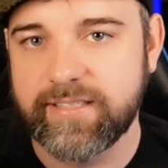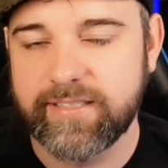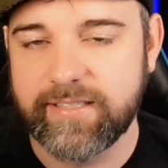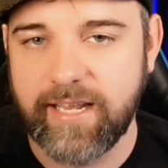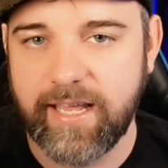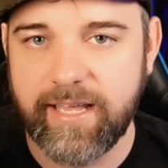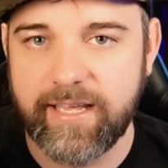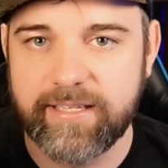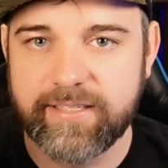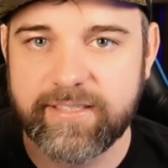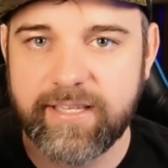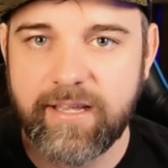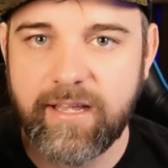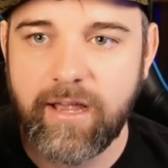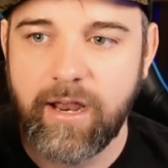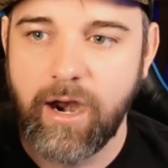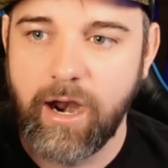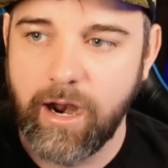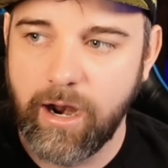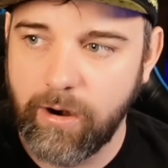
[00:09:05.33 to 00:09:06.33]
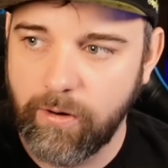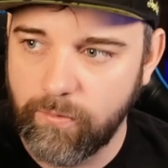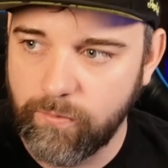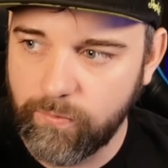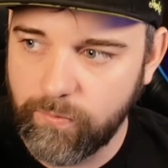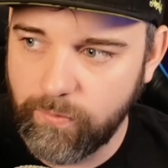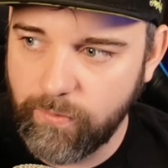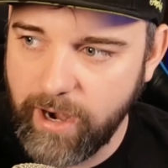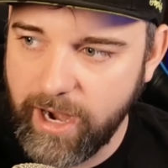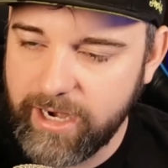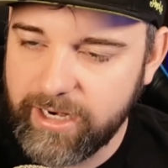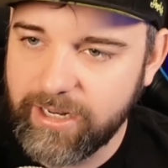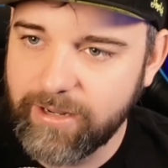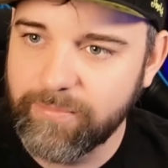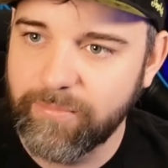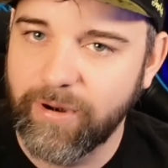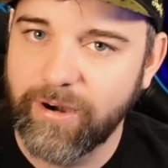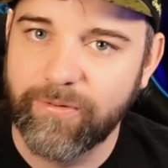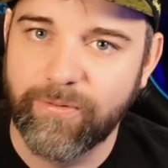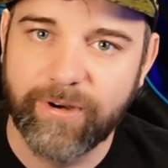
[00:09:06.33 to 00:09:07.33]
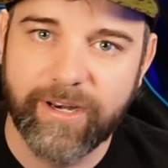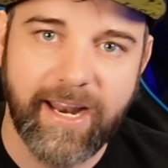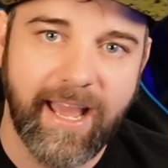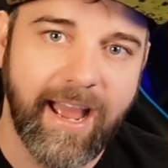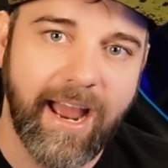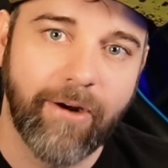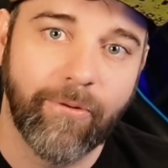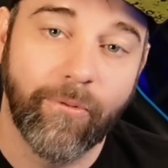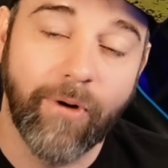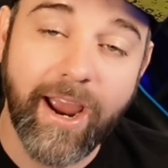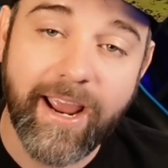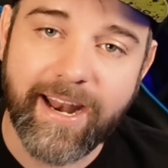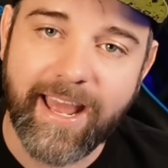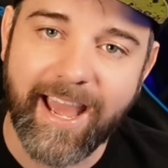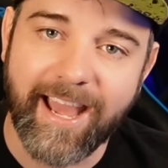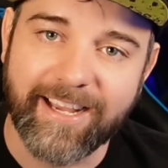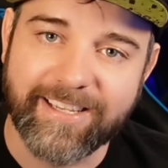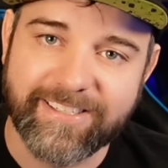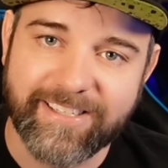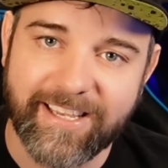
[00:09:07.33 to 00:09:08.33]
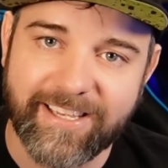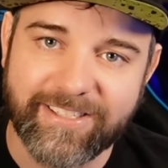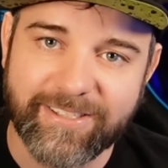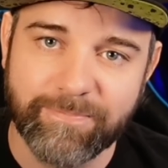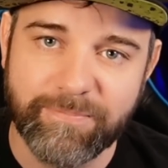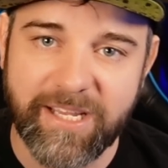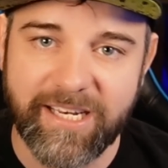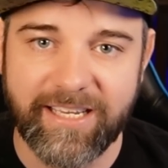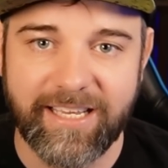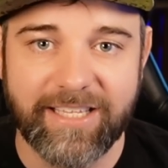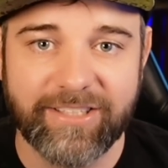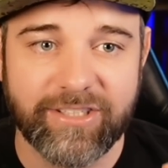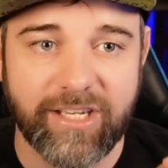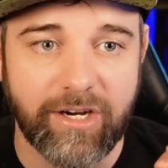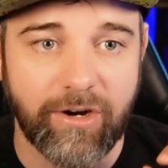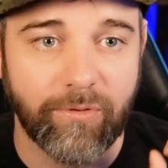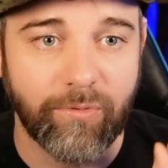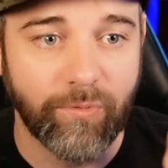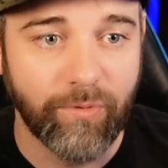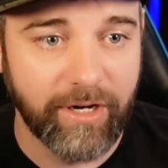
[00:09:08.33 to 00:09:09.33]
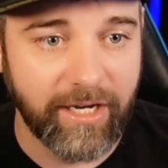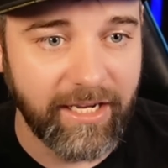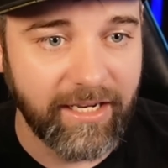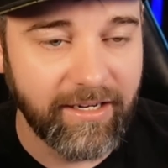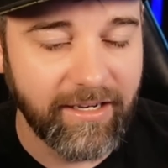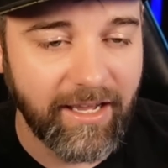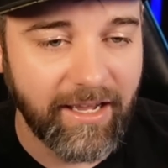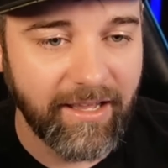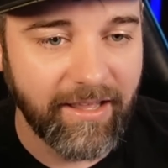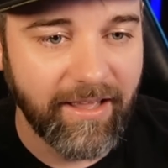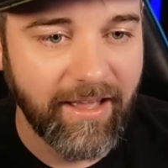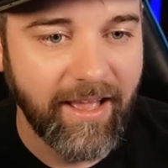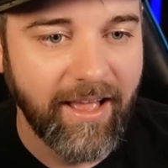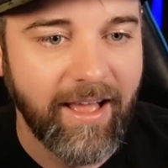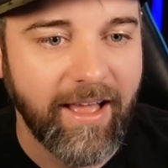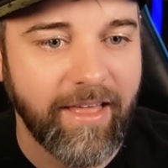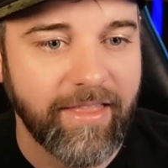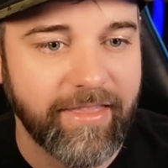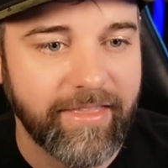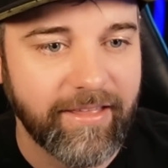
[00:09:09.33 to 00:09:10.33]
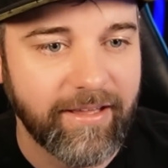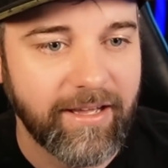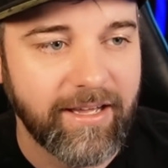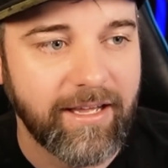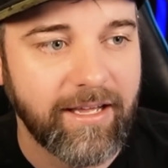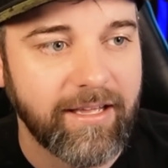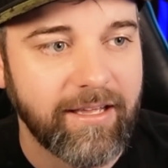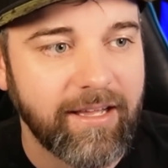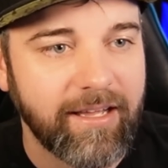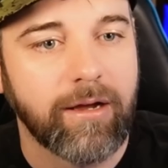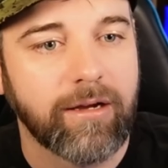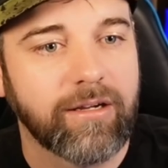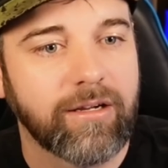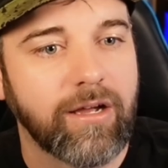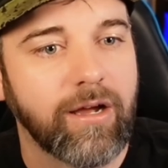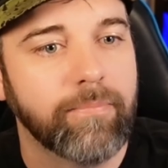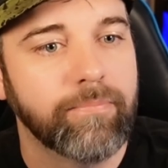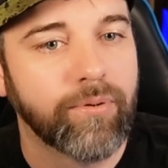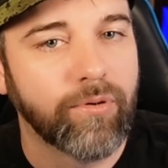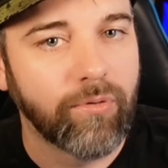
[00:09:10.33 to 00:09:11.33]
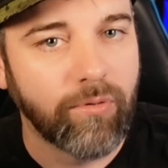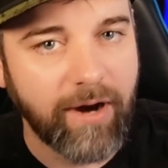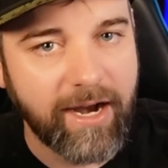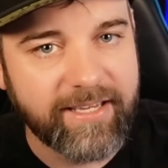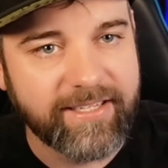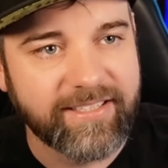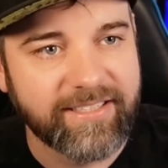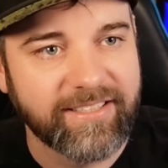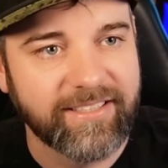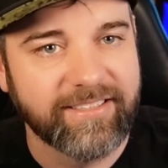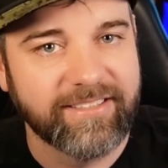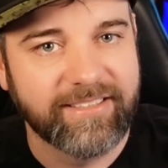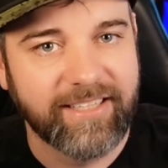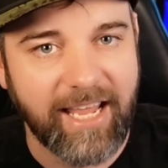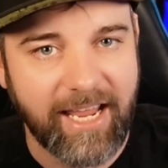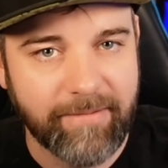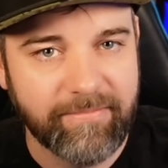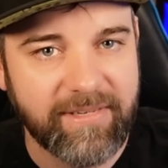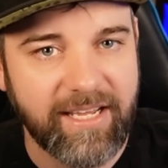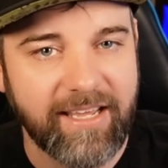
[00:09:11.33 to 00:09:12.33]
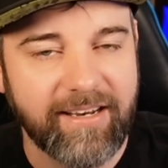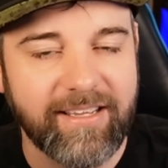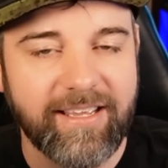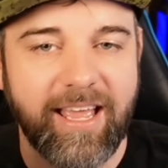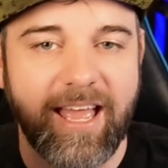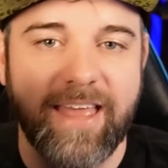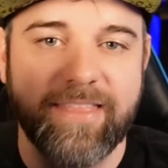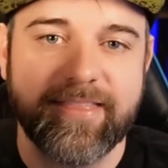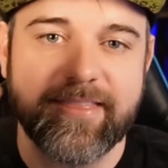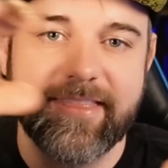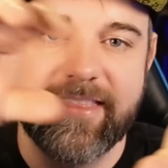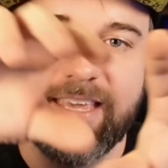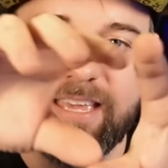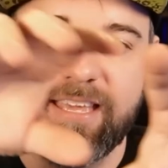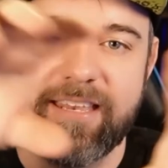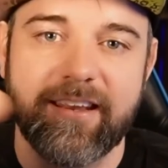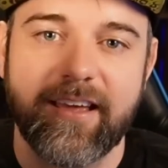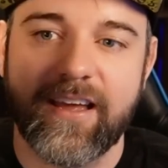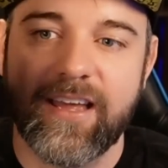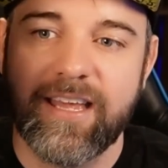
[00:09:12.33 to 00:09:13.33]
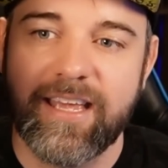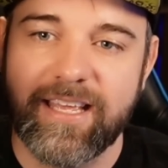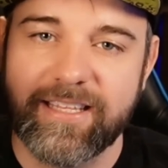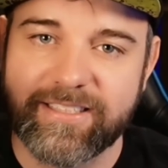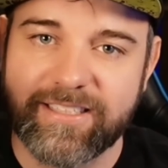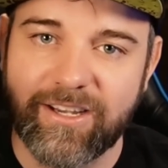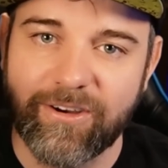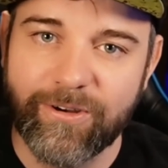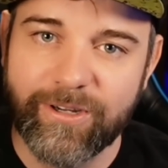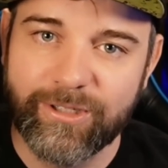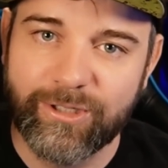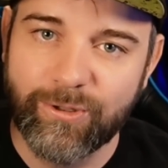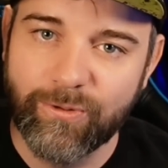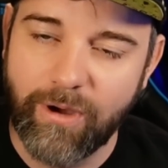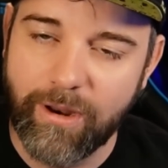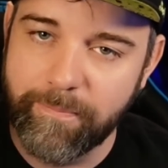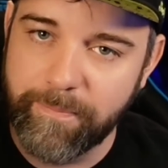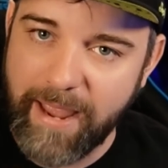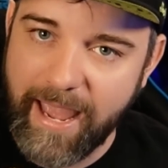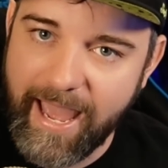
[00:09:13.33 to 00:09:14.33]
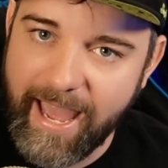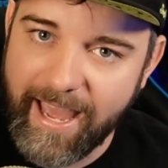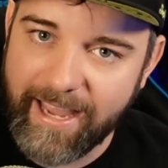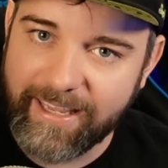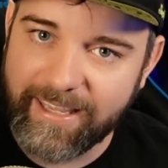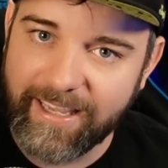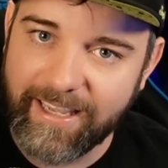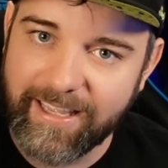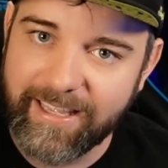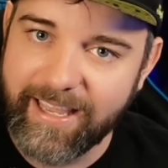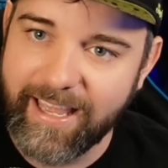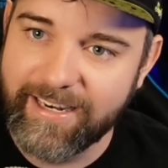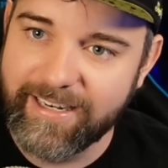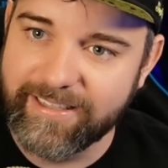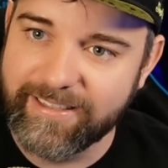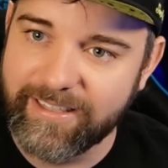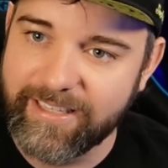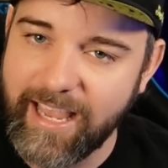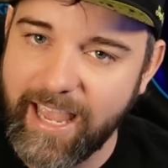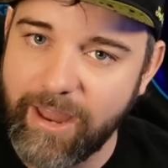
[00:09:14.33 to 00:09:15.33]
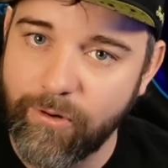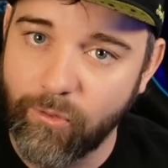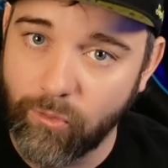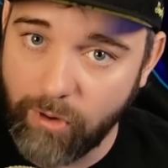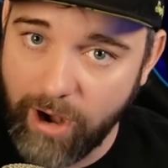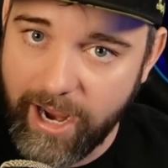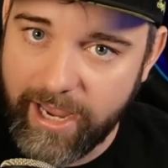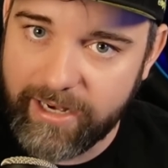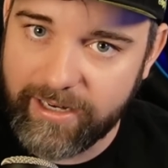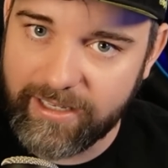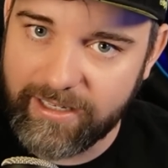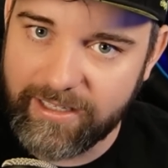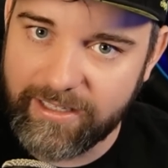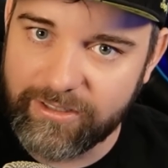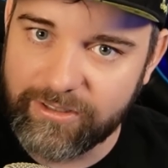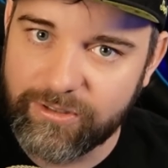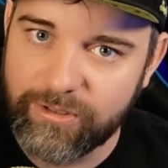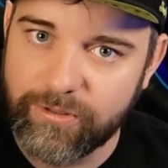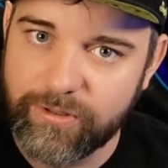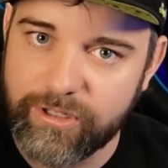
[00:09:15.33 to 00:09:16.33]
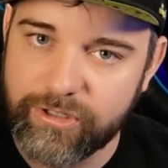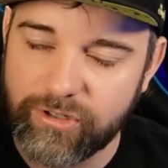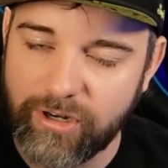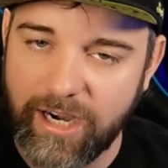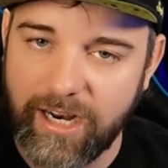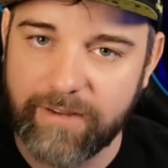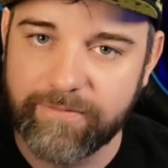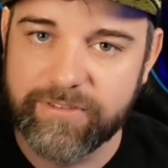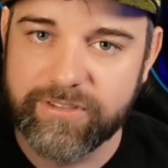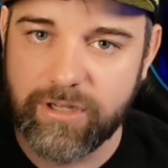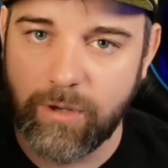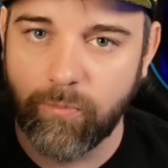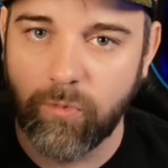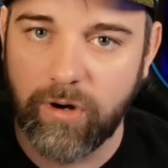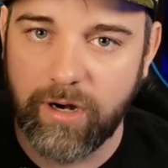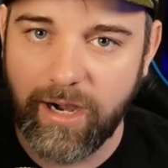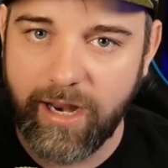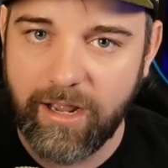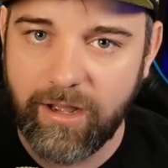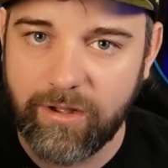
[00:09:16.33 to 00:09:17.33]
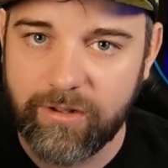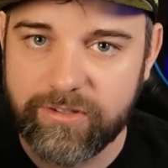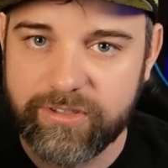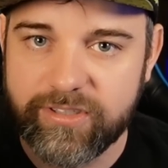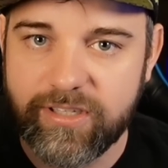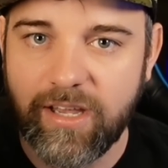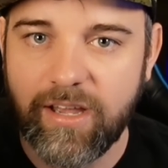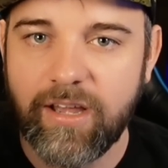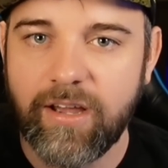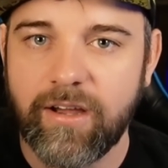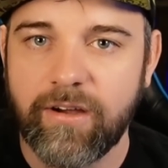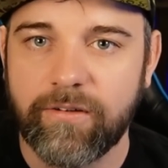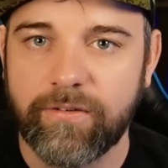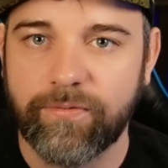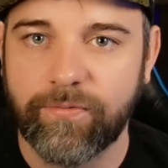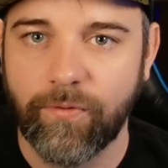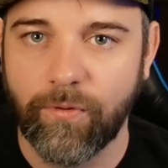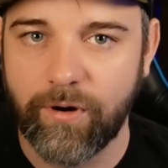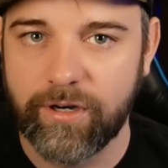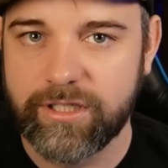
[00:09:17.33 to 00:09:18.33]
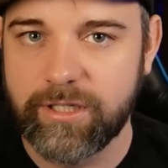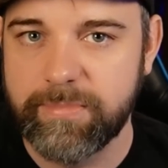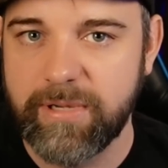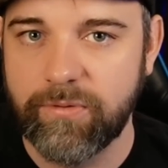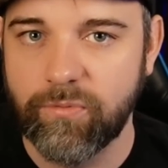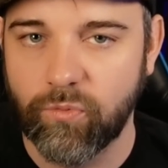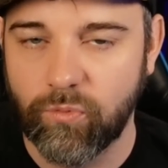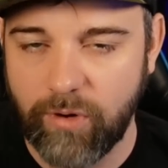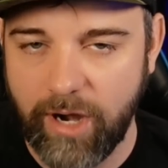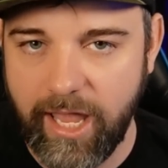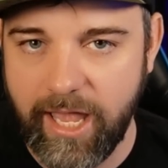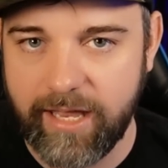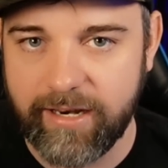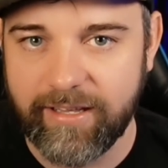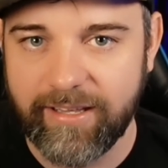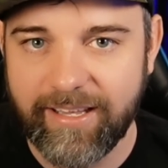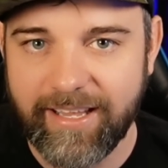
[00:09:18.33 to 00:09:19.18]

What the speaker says: takes random write access, meaning it's going to read the compressed game data, and then it's going to unpack it and write it into the drive somewhere else for it to be read.